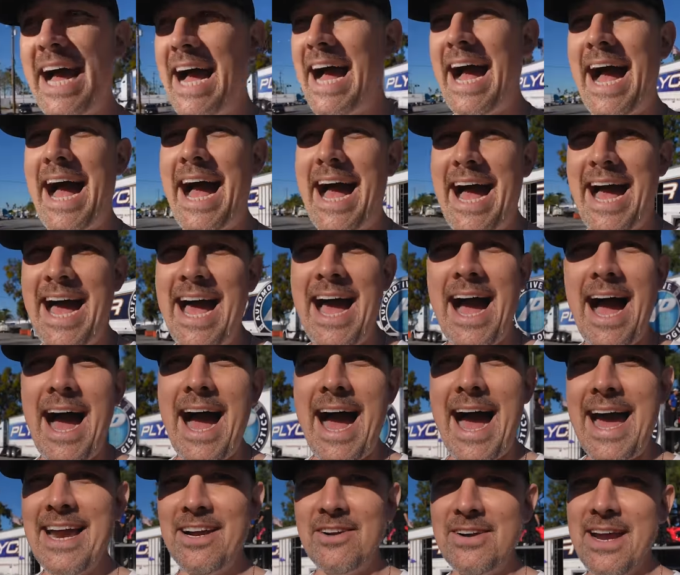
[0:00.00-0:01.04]
I,
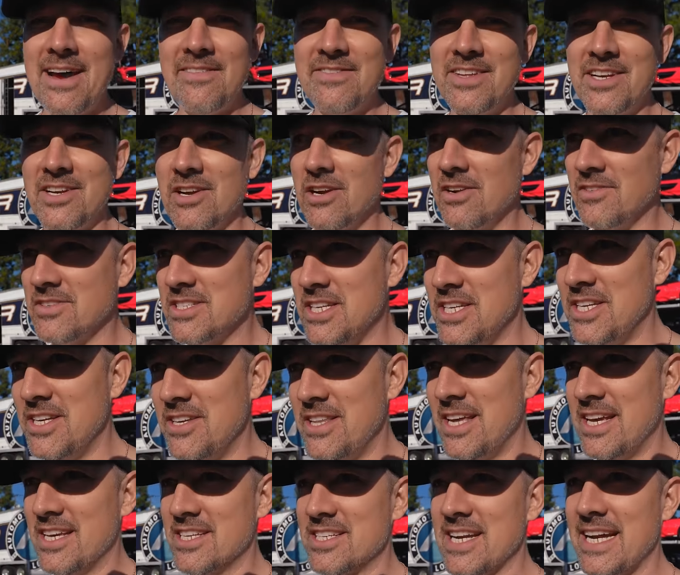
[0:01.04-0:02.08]
I, I don't have the nerves to
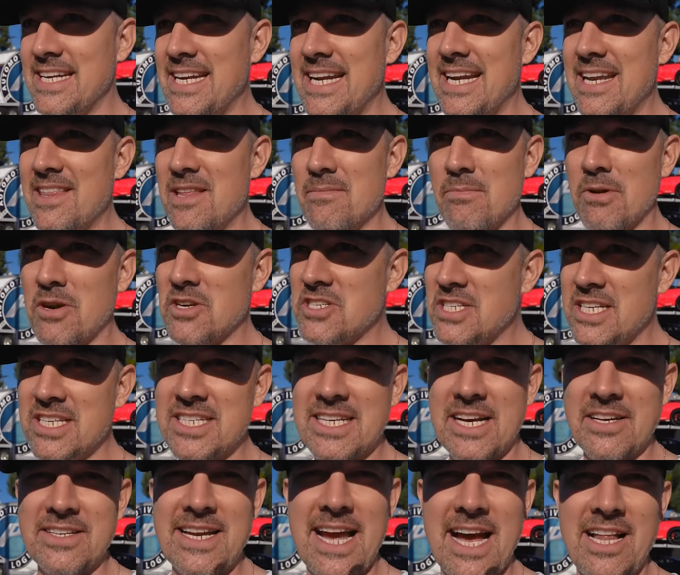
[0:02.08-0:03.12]
do this. I did in the Mercy,
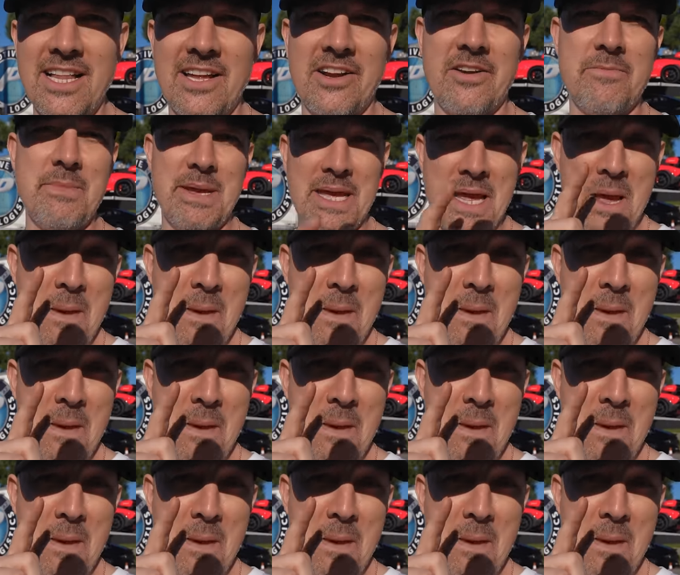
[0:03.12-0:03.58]
scared the hell out of me.